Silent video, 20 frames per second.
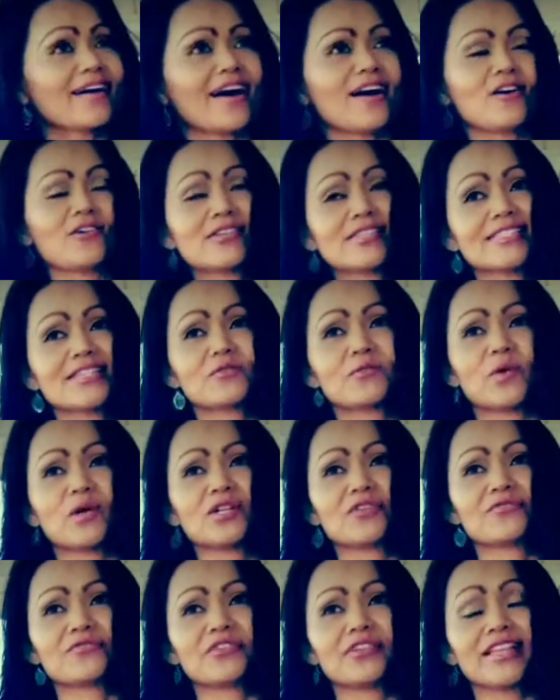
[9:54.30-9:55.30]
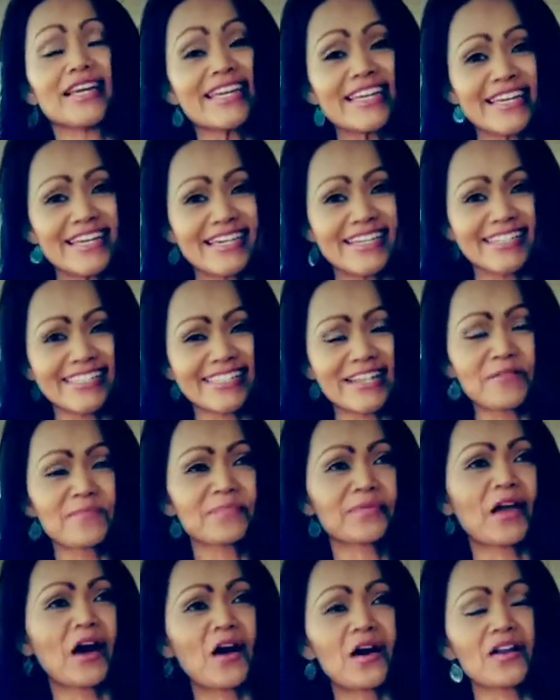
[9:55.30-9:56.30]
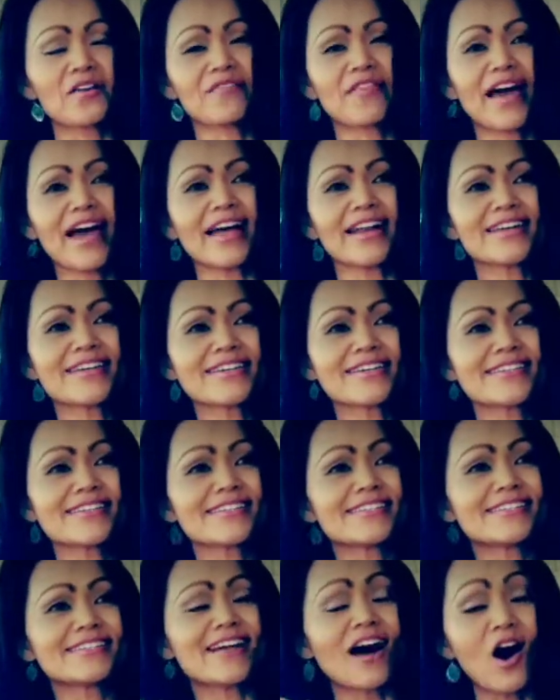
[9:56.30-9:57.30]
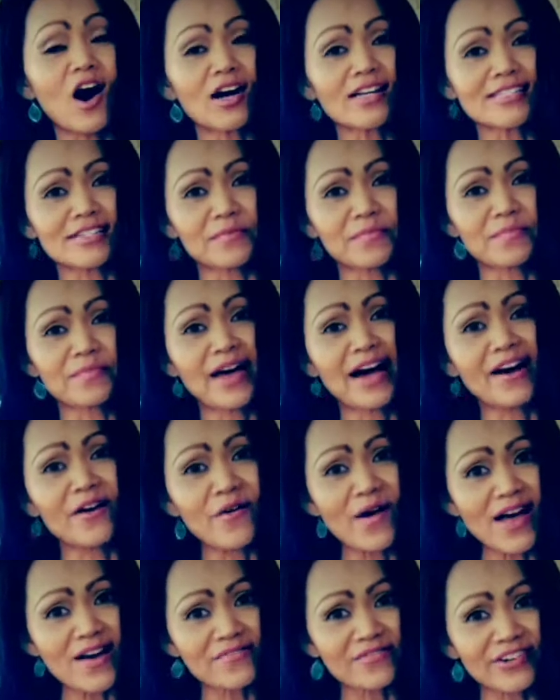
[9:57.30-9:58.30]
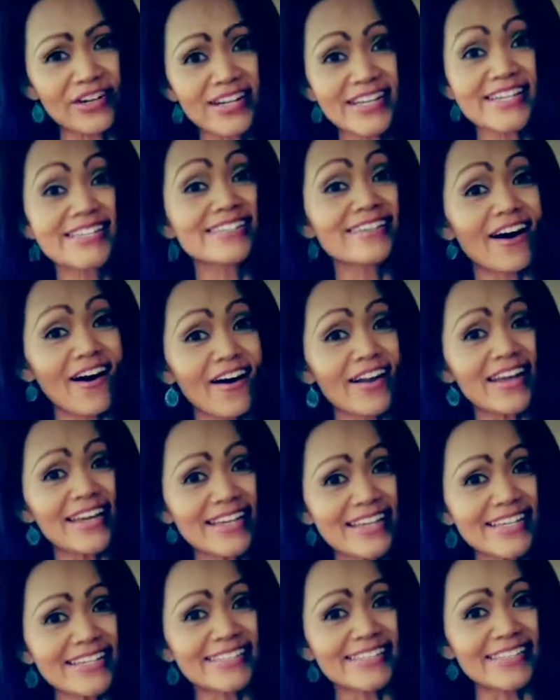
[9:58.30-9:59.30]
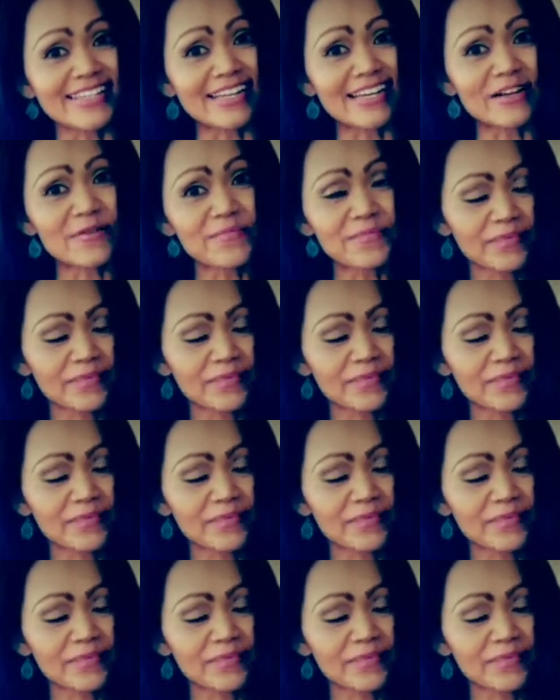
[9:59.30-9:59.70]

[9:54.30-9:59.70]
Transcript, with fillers: I already said wonderful. He is. All of that. He's awesome. However, he's not easy.